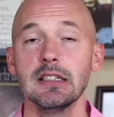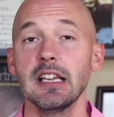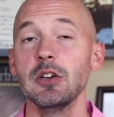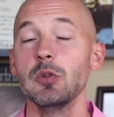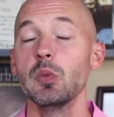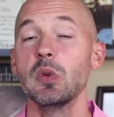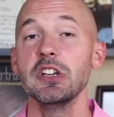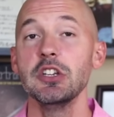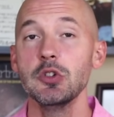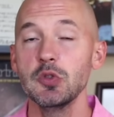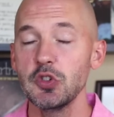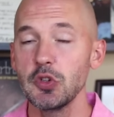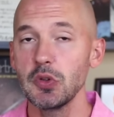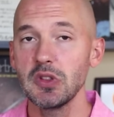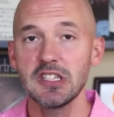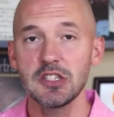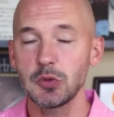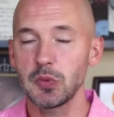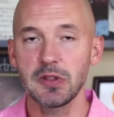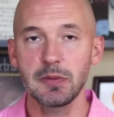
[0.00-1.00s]
And when you do
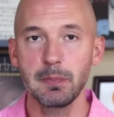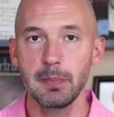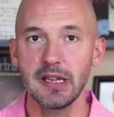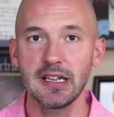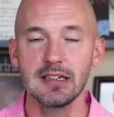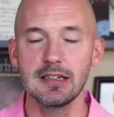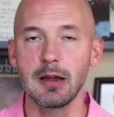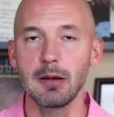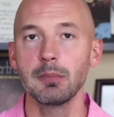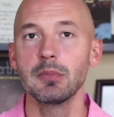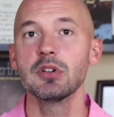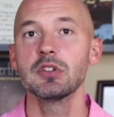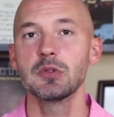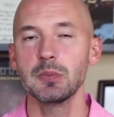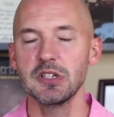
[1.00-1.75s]
this with big numbers,